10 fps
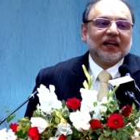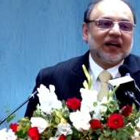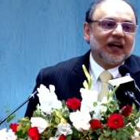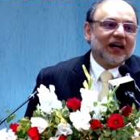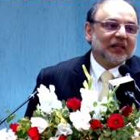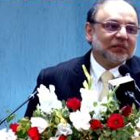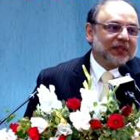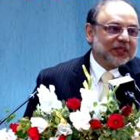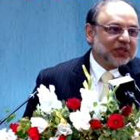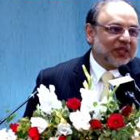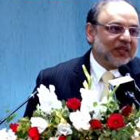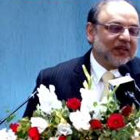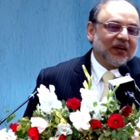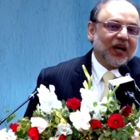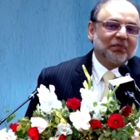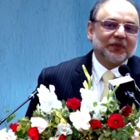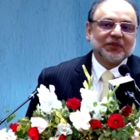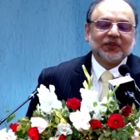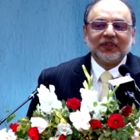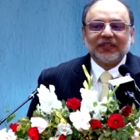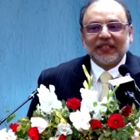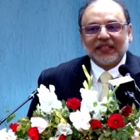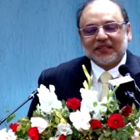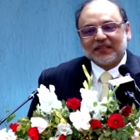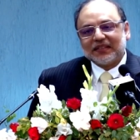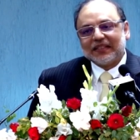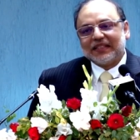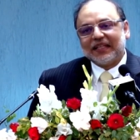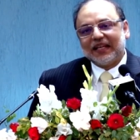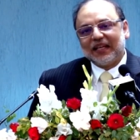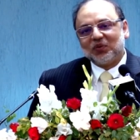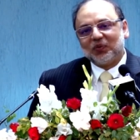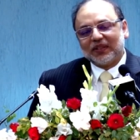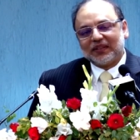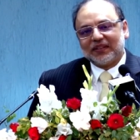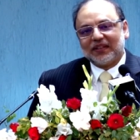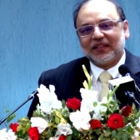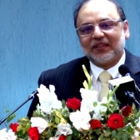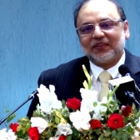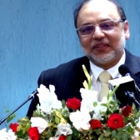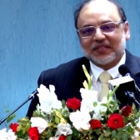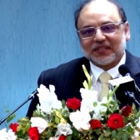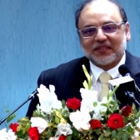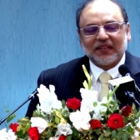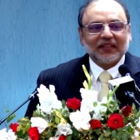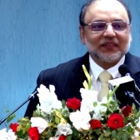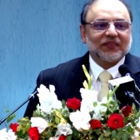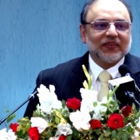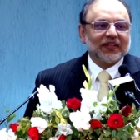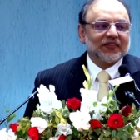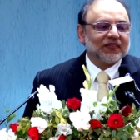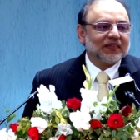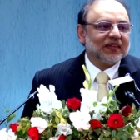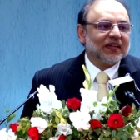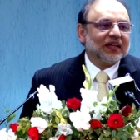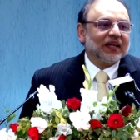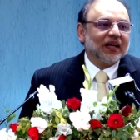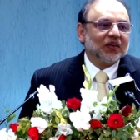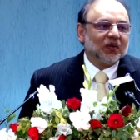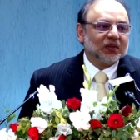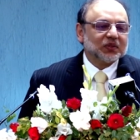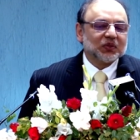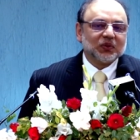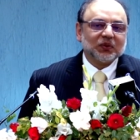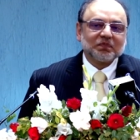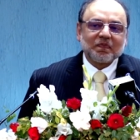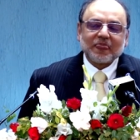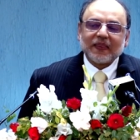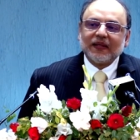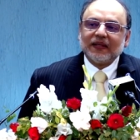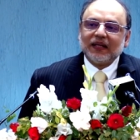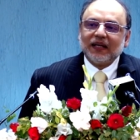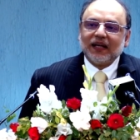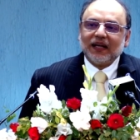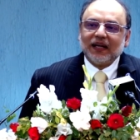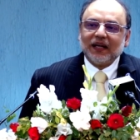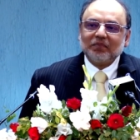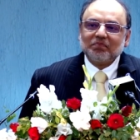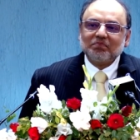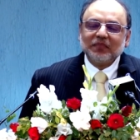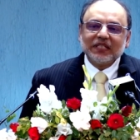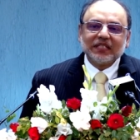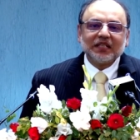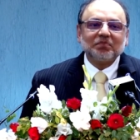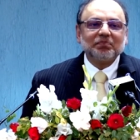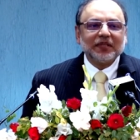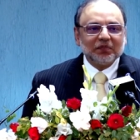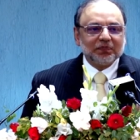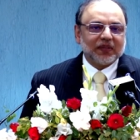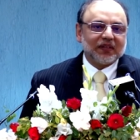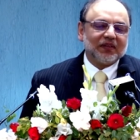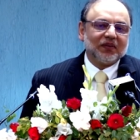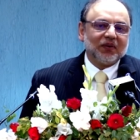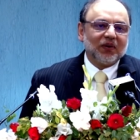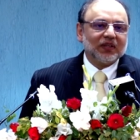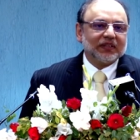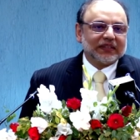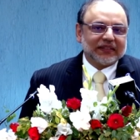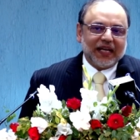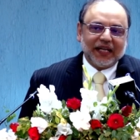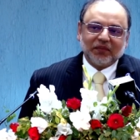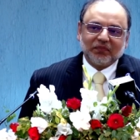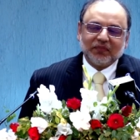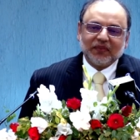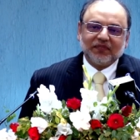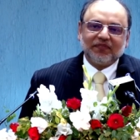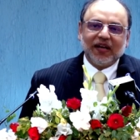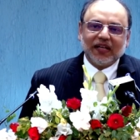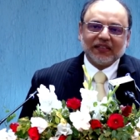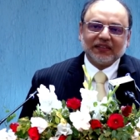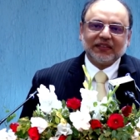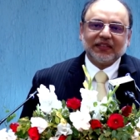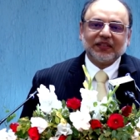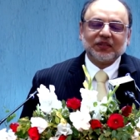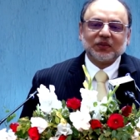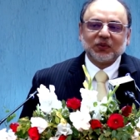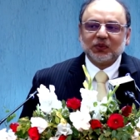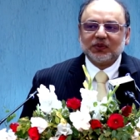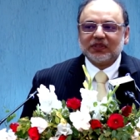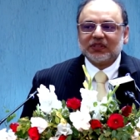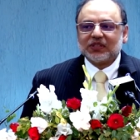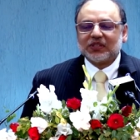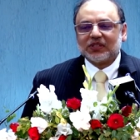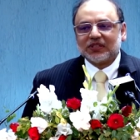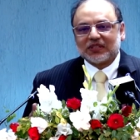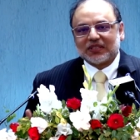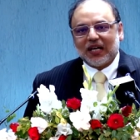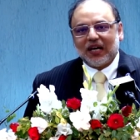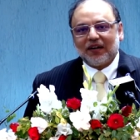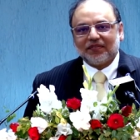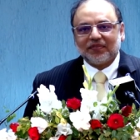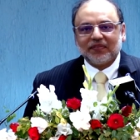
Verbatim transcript: uh, emerging opportunities, dealing with risks and threats, and also meeting people all the time faculty, students, staff,